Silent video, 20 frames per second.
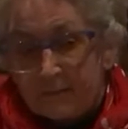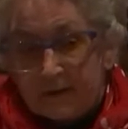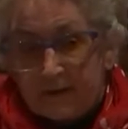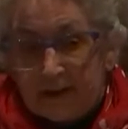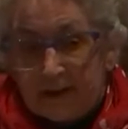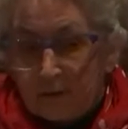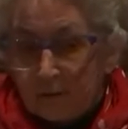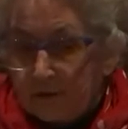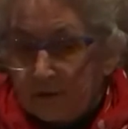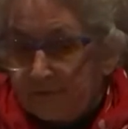but
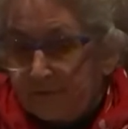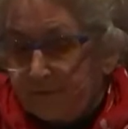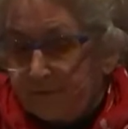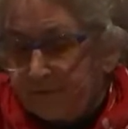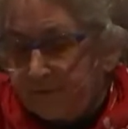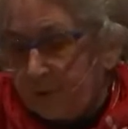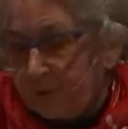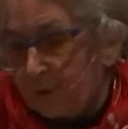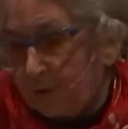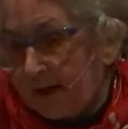there were
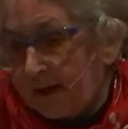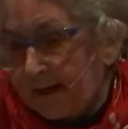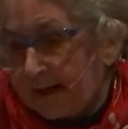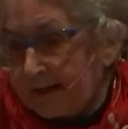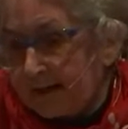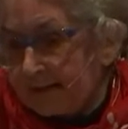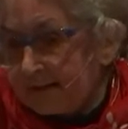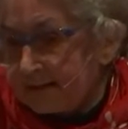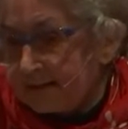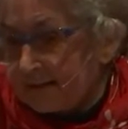
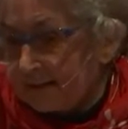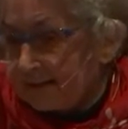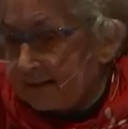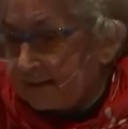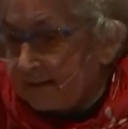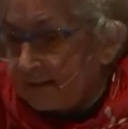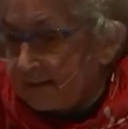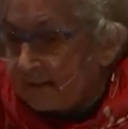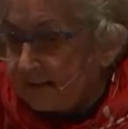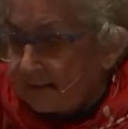forays
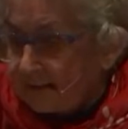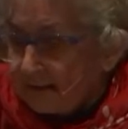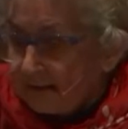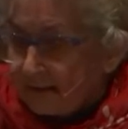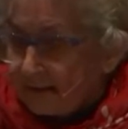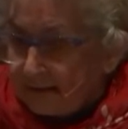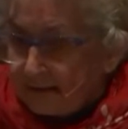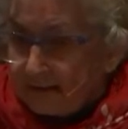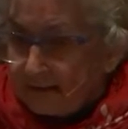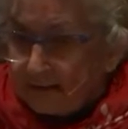and
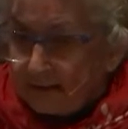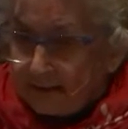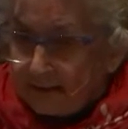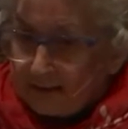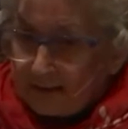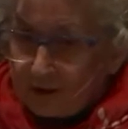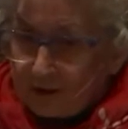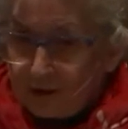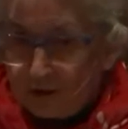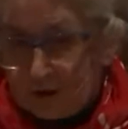
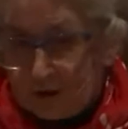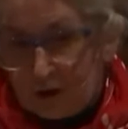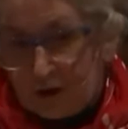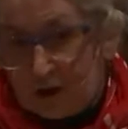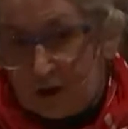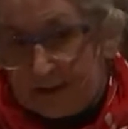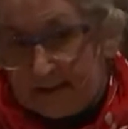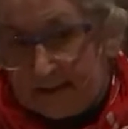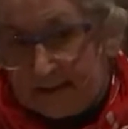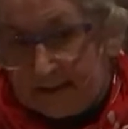
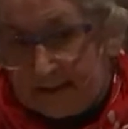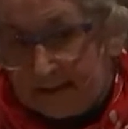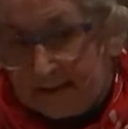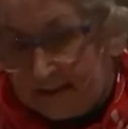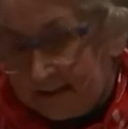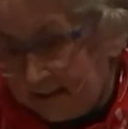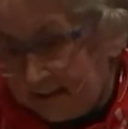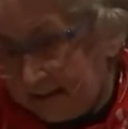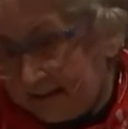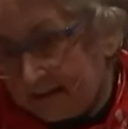incursions
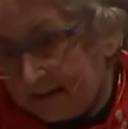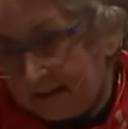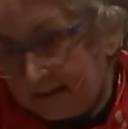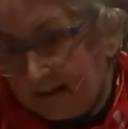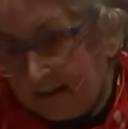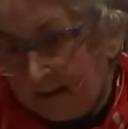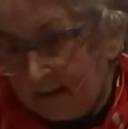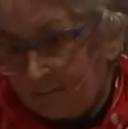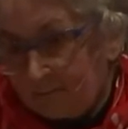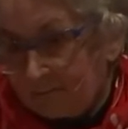and
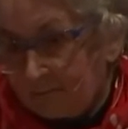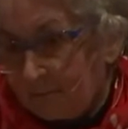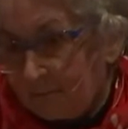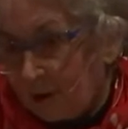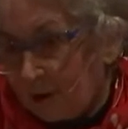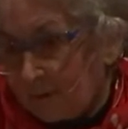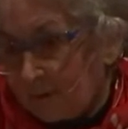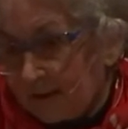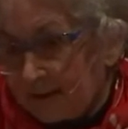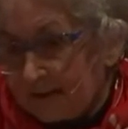
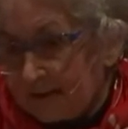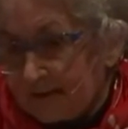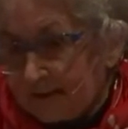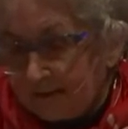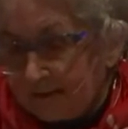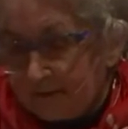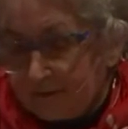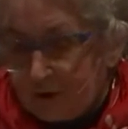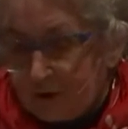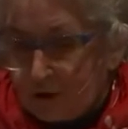moments
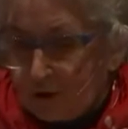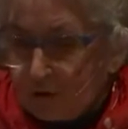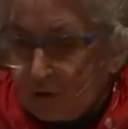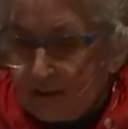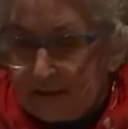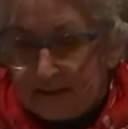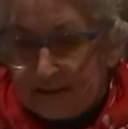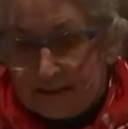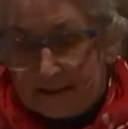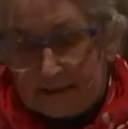of
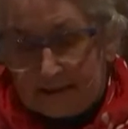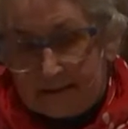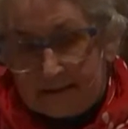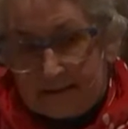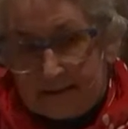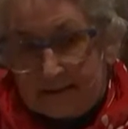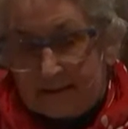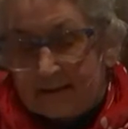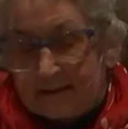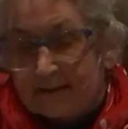
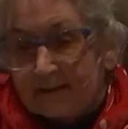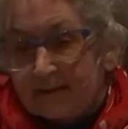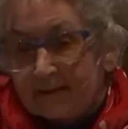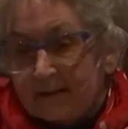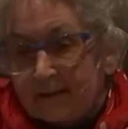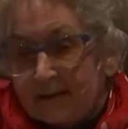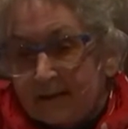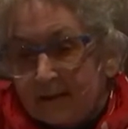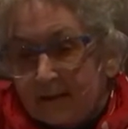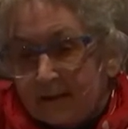shootings and
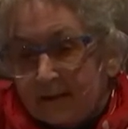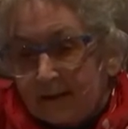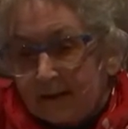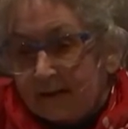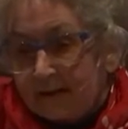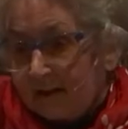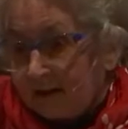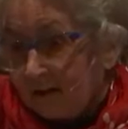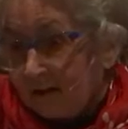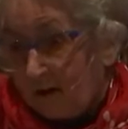
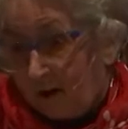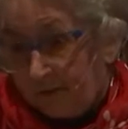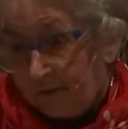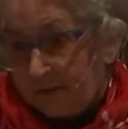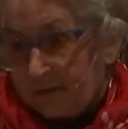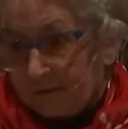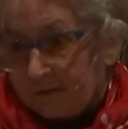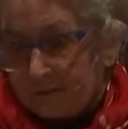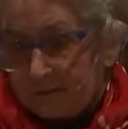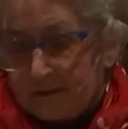that got
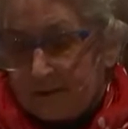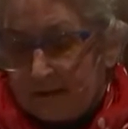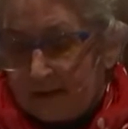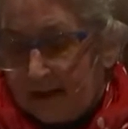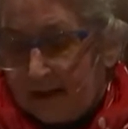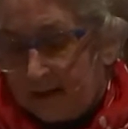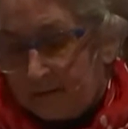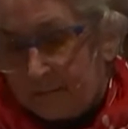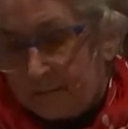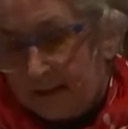them to
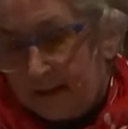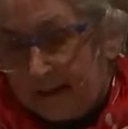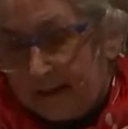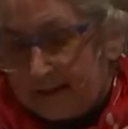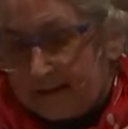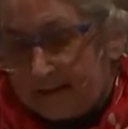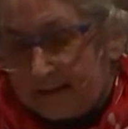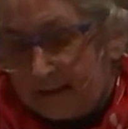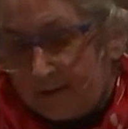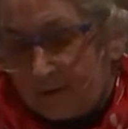that
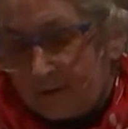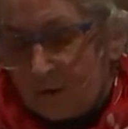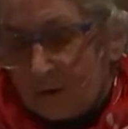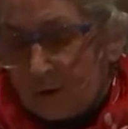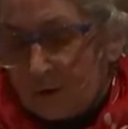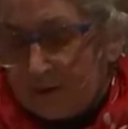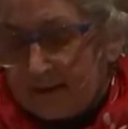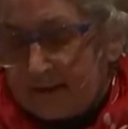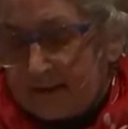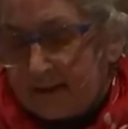place. And of
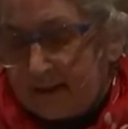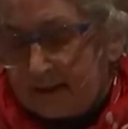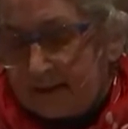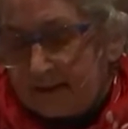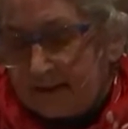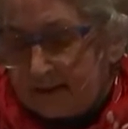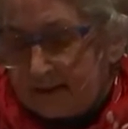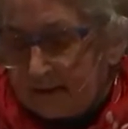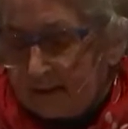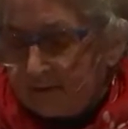course, they
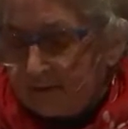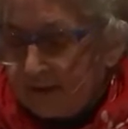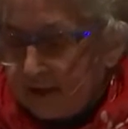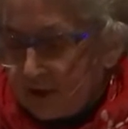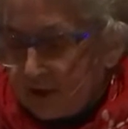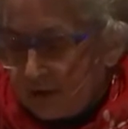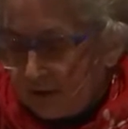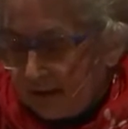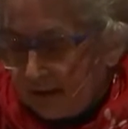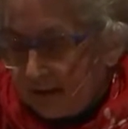did
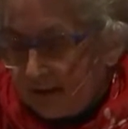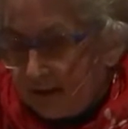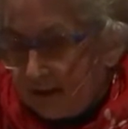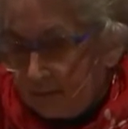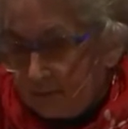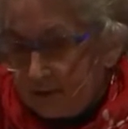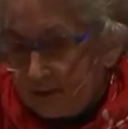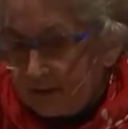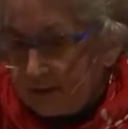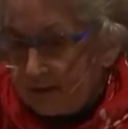eventually
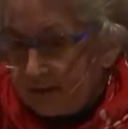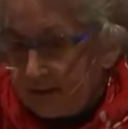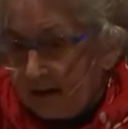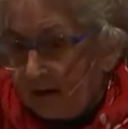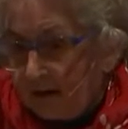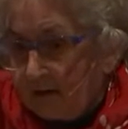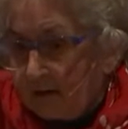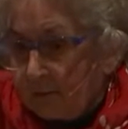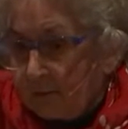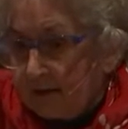come to the
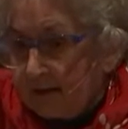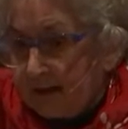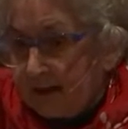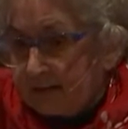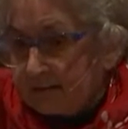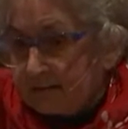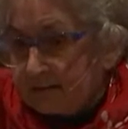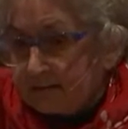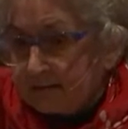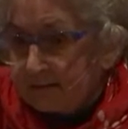Yarra, where
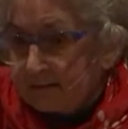they